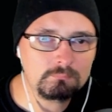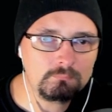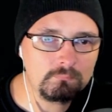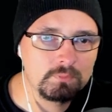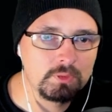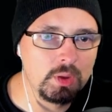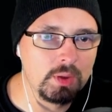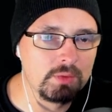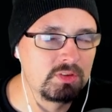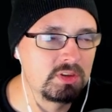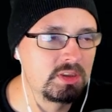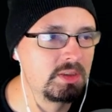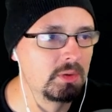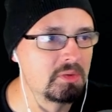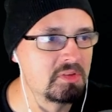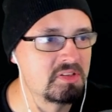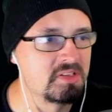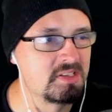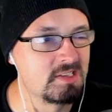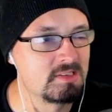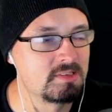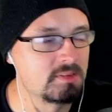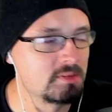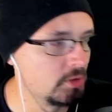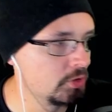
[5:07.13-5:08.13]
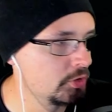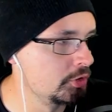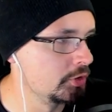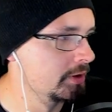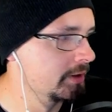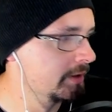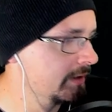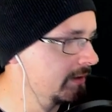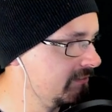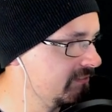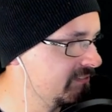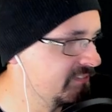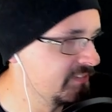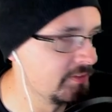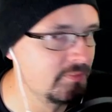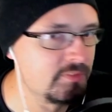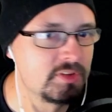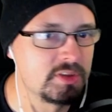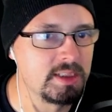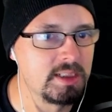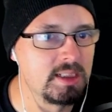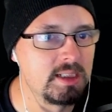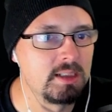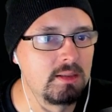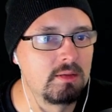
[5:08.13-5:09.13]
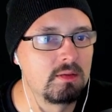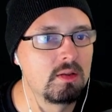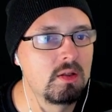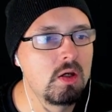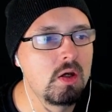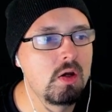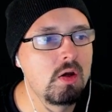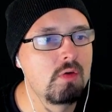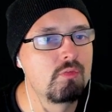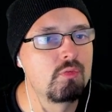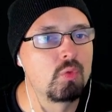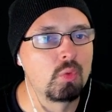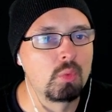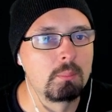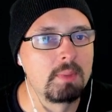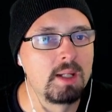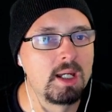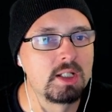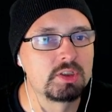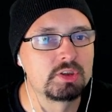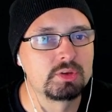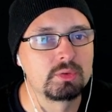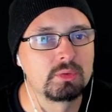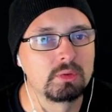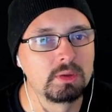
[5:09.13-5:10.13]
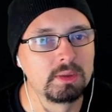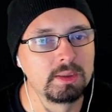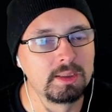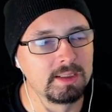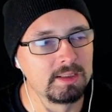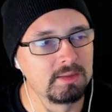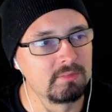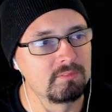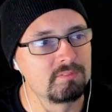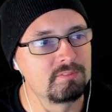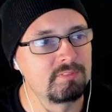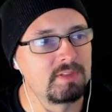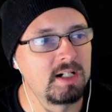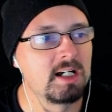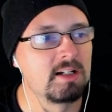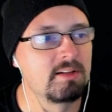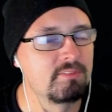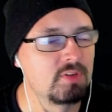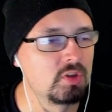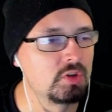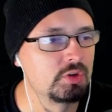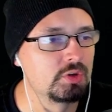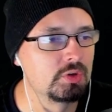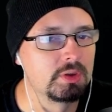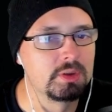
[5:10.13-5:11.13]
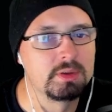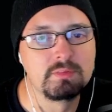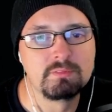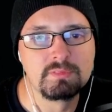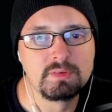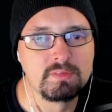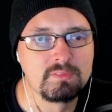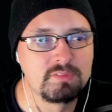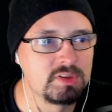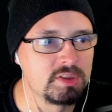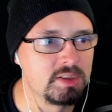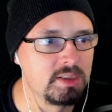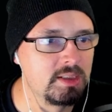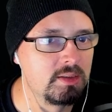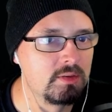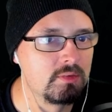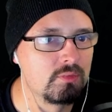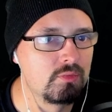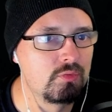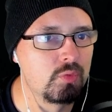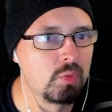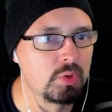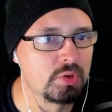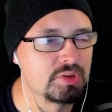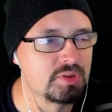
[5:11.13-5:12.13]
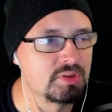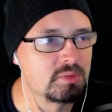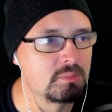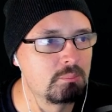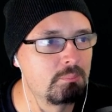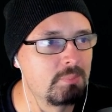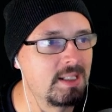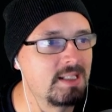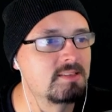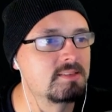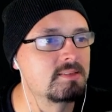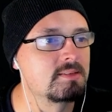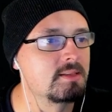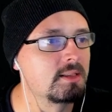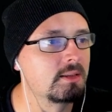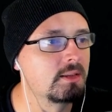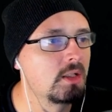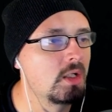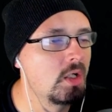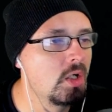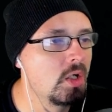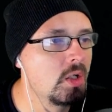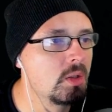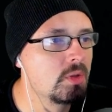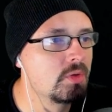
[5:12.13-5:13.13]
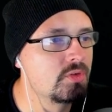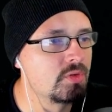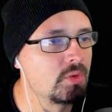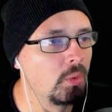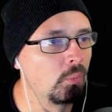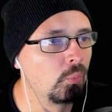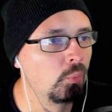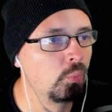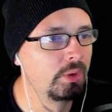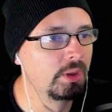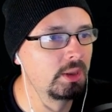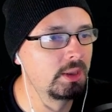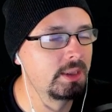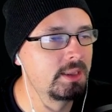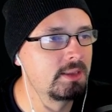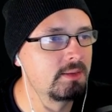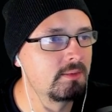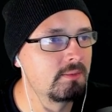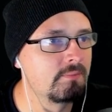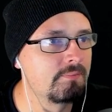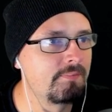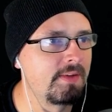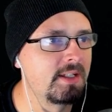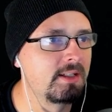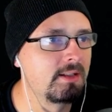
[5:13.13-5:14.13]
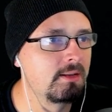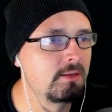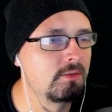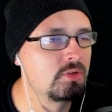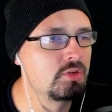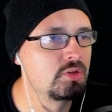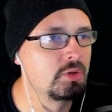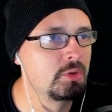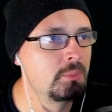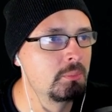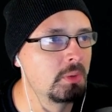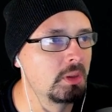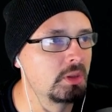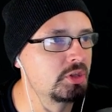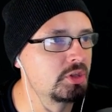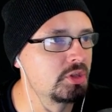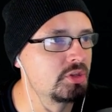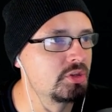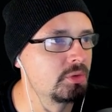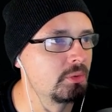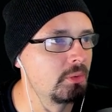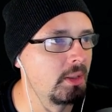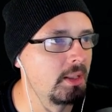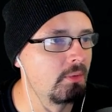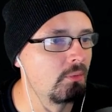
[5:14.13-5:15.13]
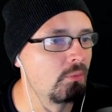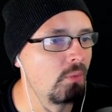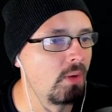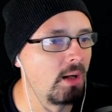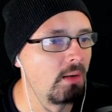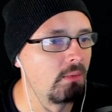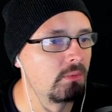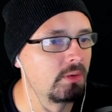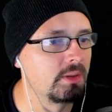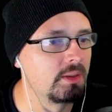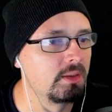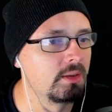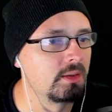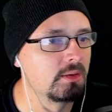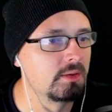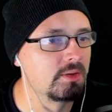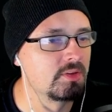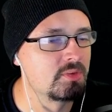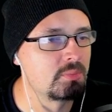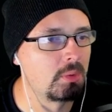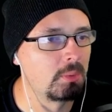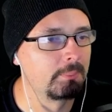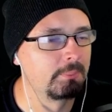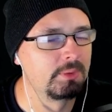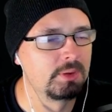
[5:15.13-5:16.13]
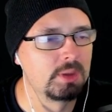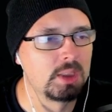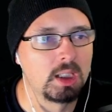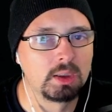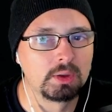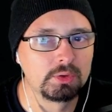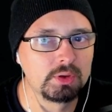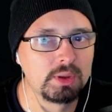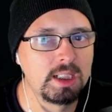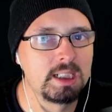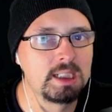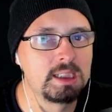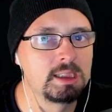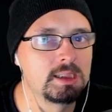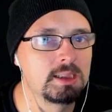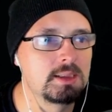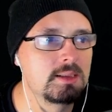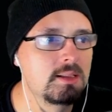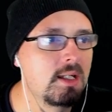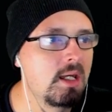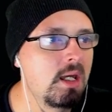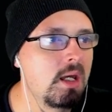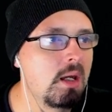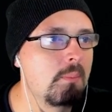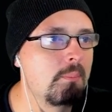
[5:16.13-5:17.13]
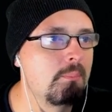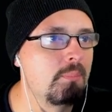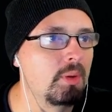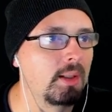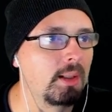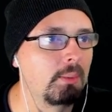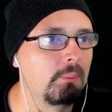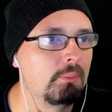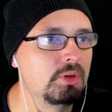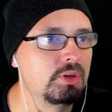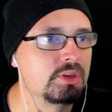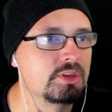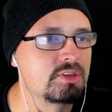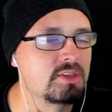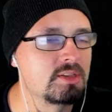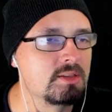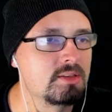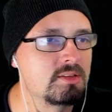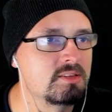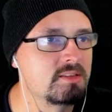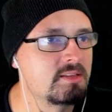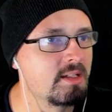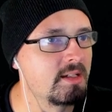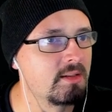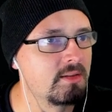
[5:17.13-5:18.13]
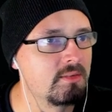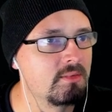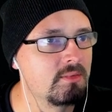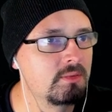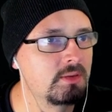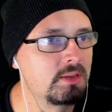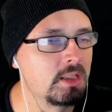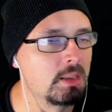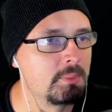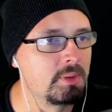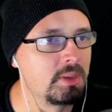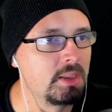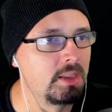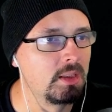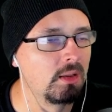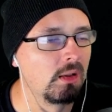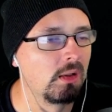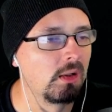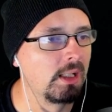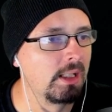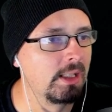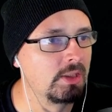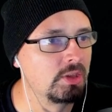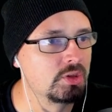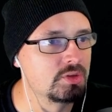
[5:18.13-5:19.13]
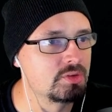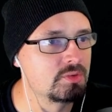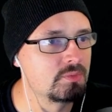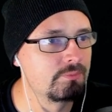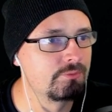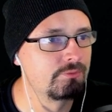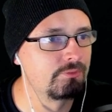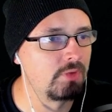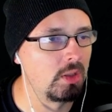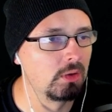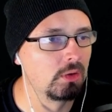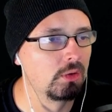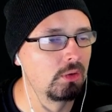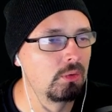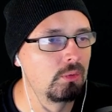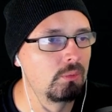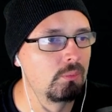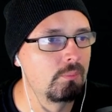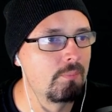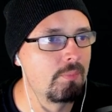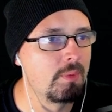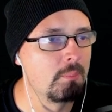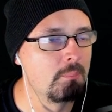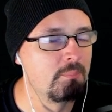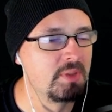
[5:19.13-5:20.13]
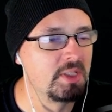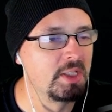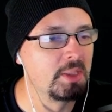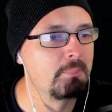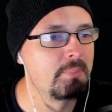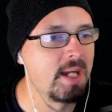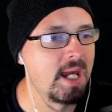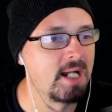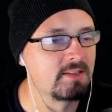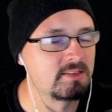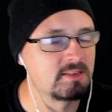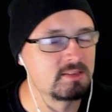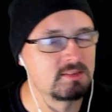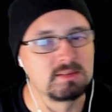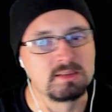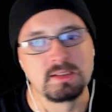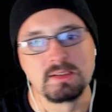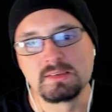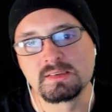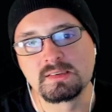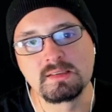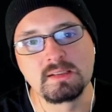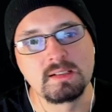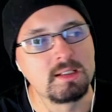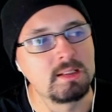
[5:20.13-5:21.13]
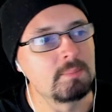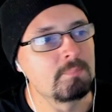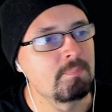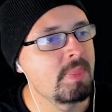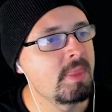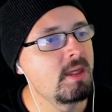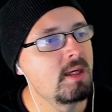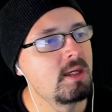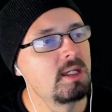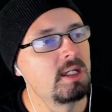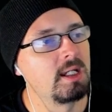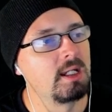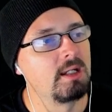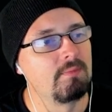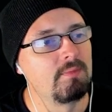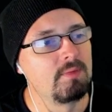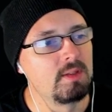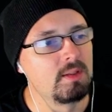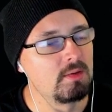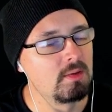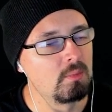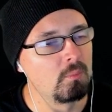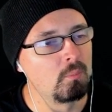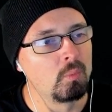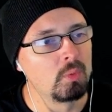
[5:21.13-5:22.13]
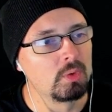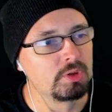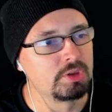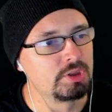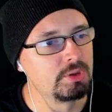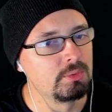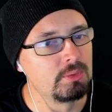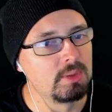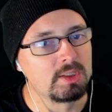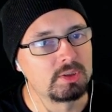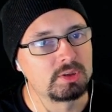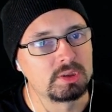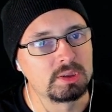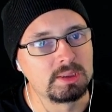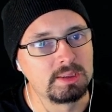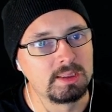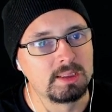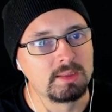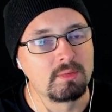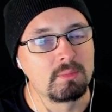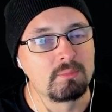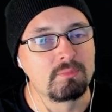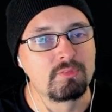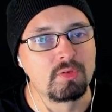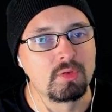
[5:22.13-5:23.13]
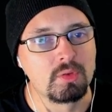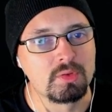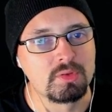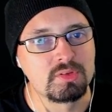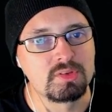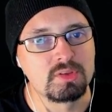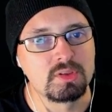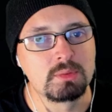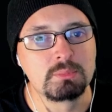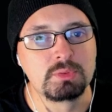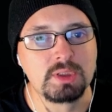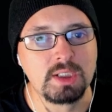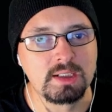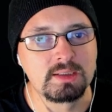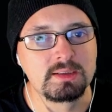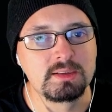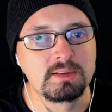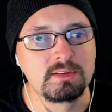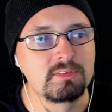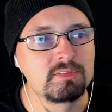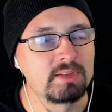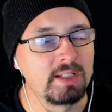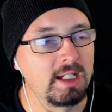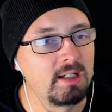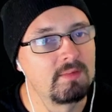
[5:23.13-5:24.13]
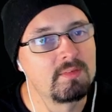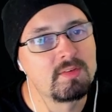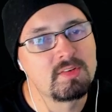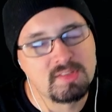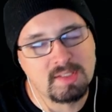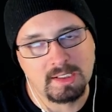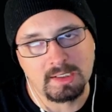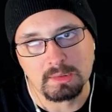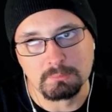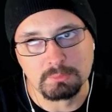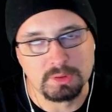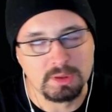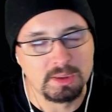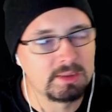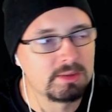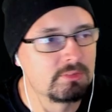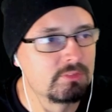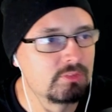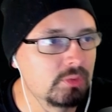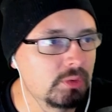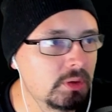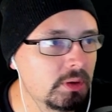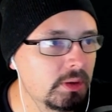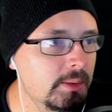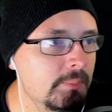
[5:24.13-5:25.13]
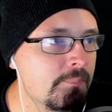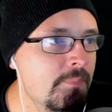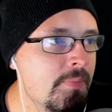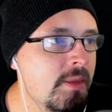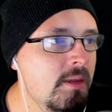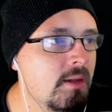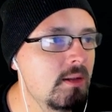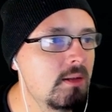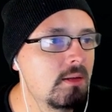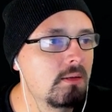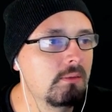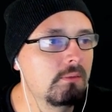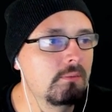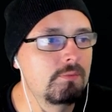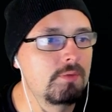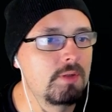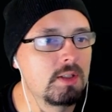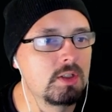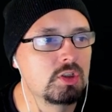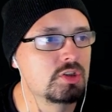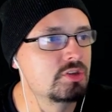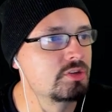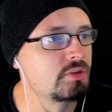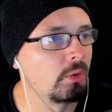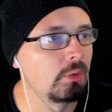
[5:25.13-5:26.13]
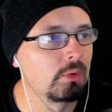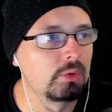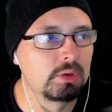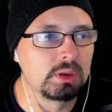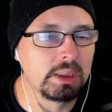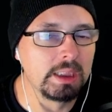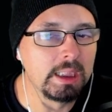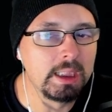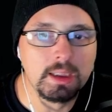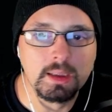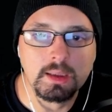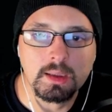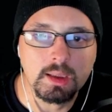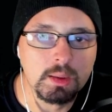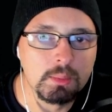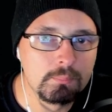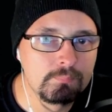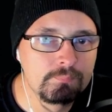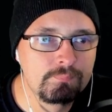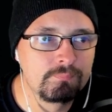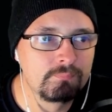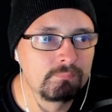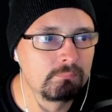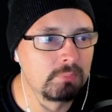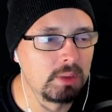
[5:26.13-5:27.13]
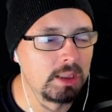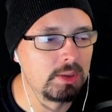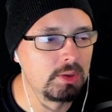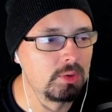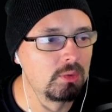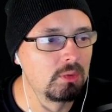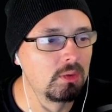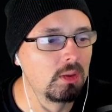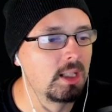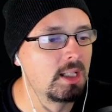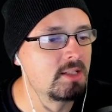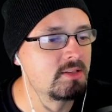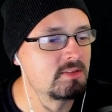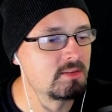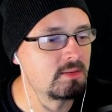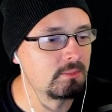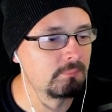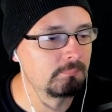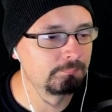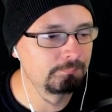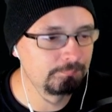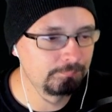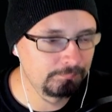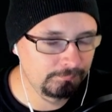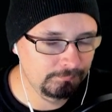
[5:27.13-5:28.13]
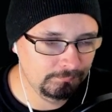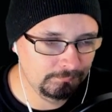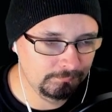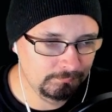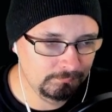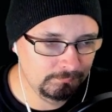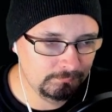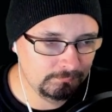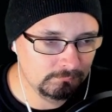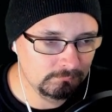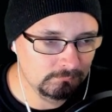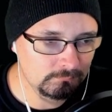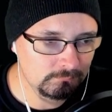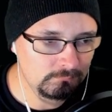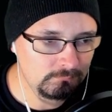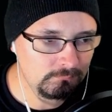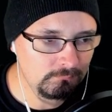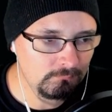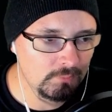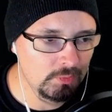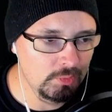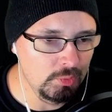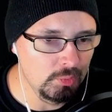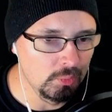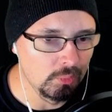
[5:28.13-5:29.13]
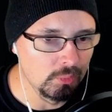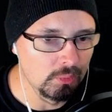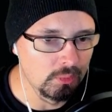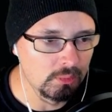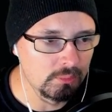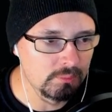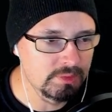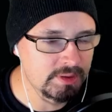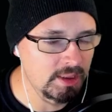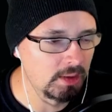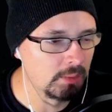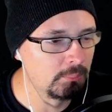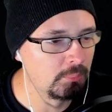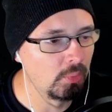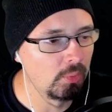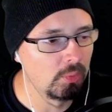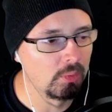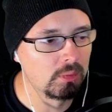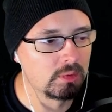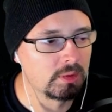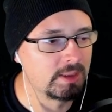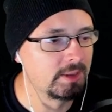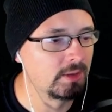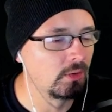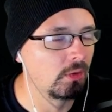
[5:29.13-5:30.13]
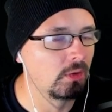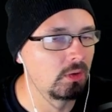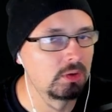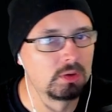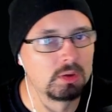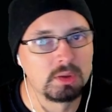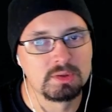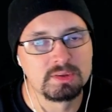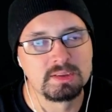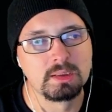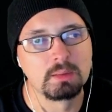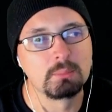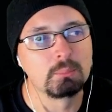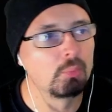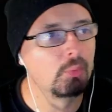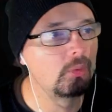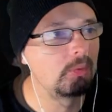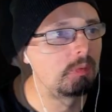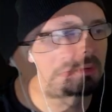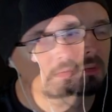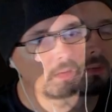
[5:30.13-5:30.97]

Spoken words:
You have to kill 615 for mastery and 515 for just basic. So really, thinking too much into a route here is probably not a good idea, but I would just instead come in here and just follow the big packs of density. And then once you actually get the first objective and the second objective, really, then just start cleaning up by utilizing your teleport and Archon teleport.